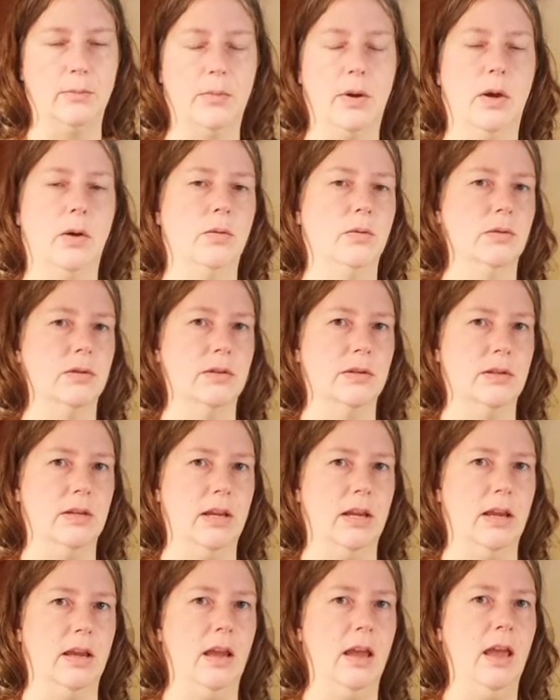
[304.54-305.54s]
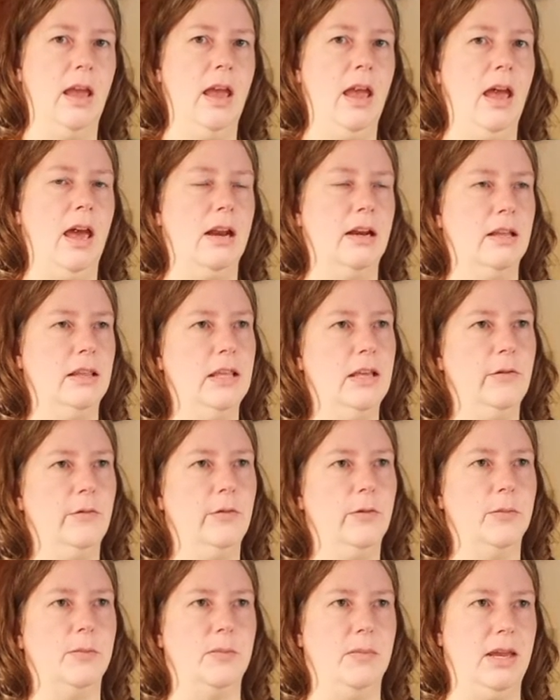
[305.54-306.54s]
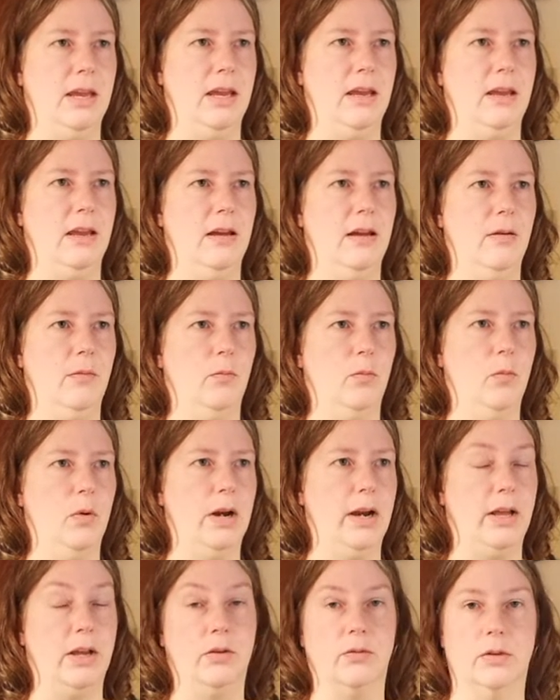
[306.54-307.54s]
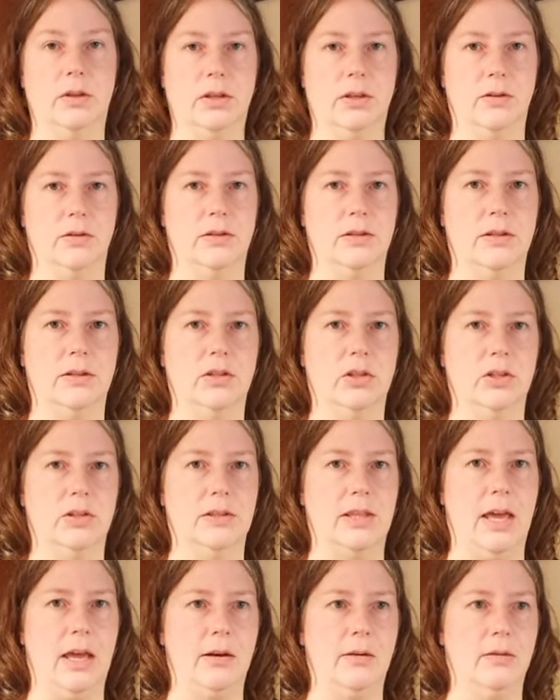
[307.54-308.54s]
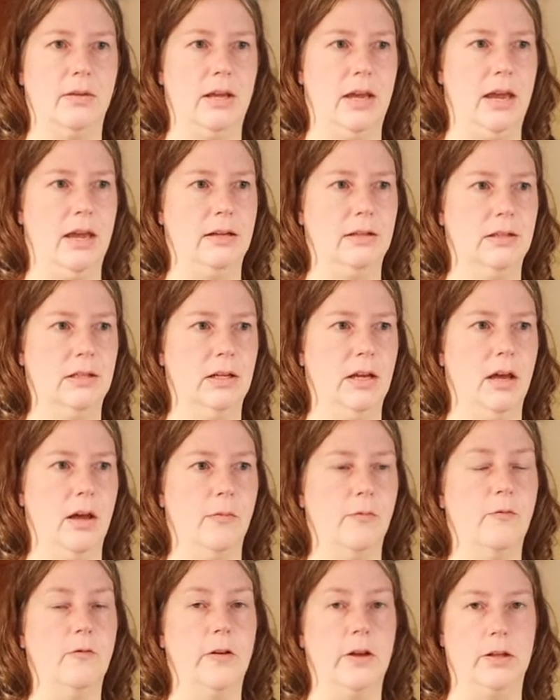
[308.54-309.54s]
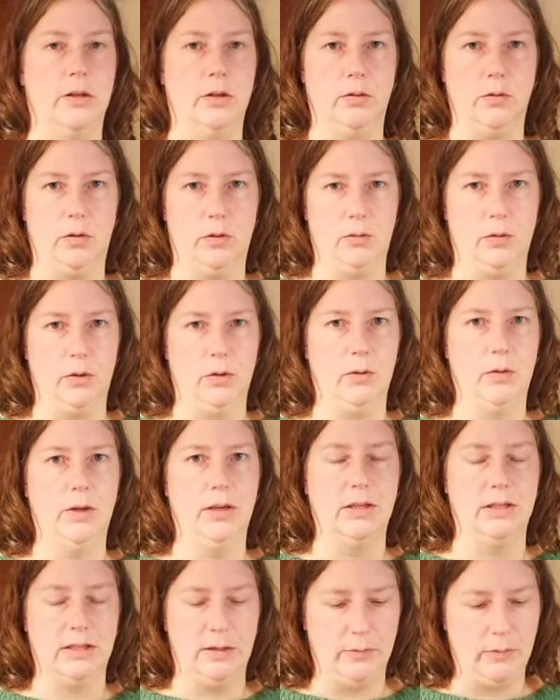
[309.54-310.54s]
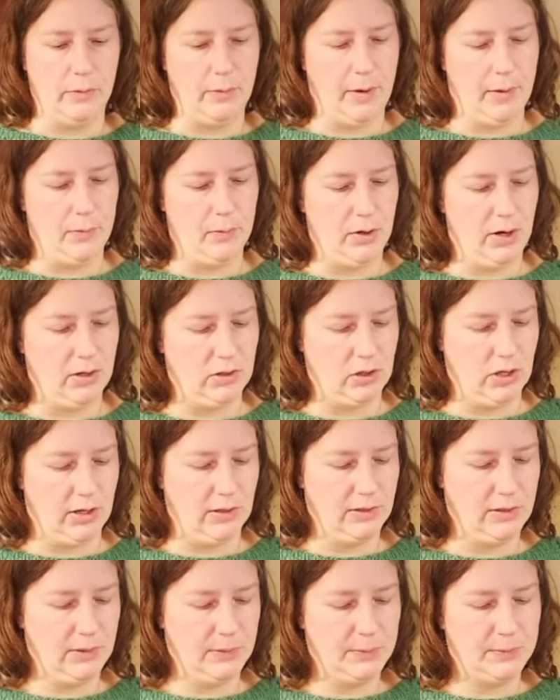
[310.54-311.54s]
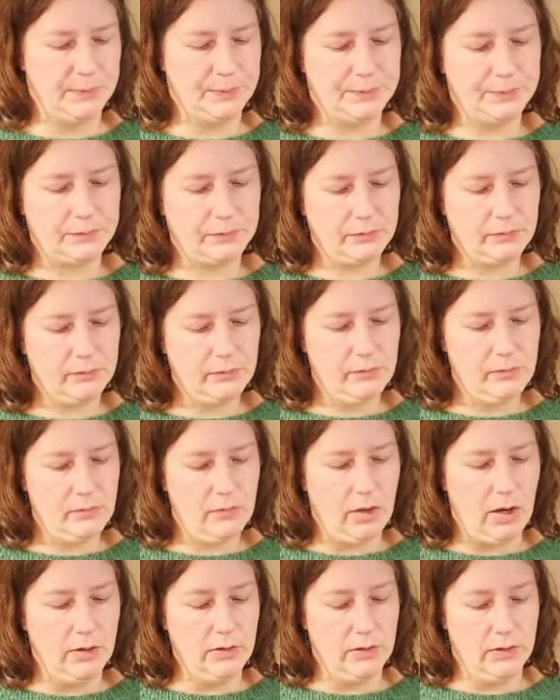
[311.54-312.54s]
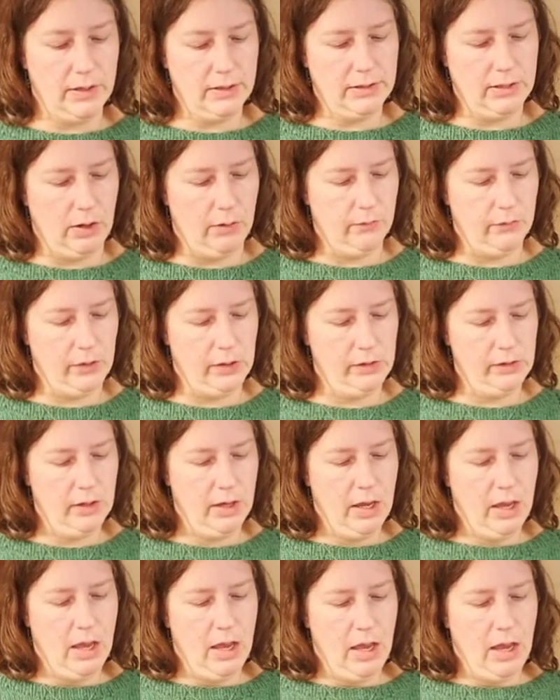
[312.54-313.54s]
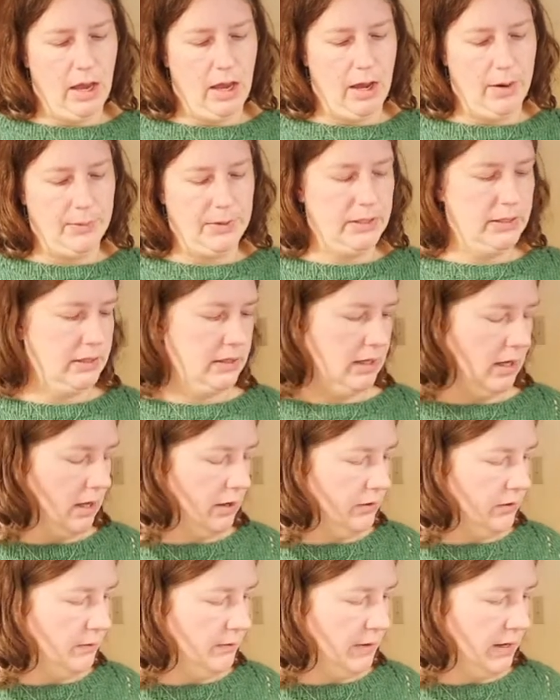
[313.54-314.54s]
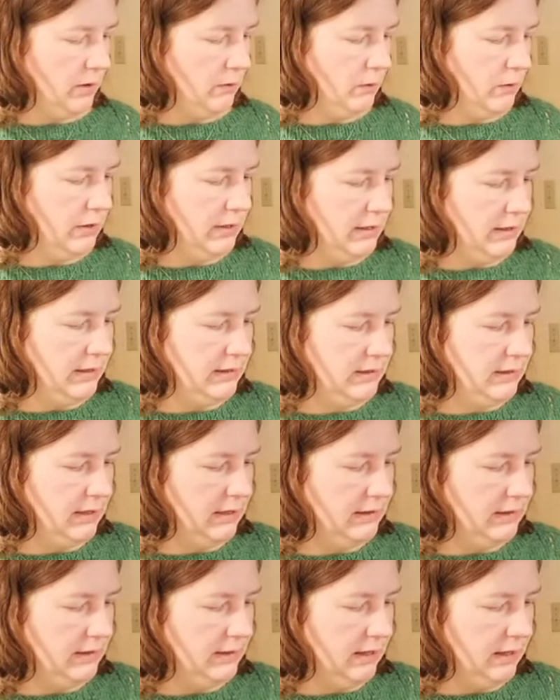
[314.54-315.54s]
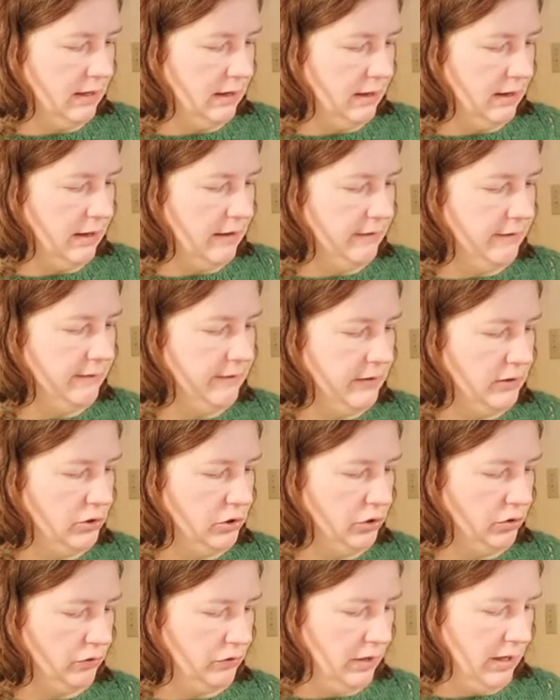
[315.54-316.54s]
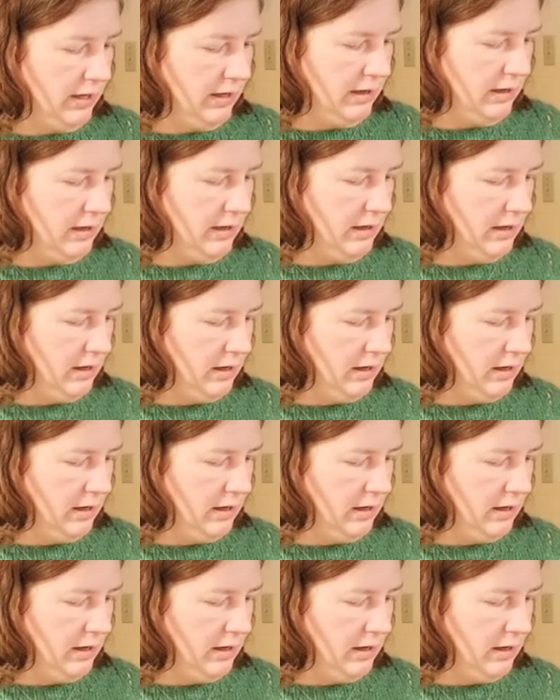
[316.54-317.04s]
potency. And I think for me, what I could really use is just that follow through in some of my projects. So that's helpful. And then the other main one is this adventurine,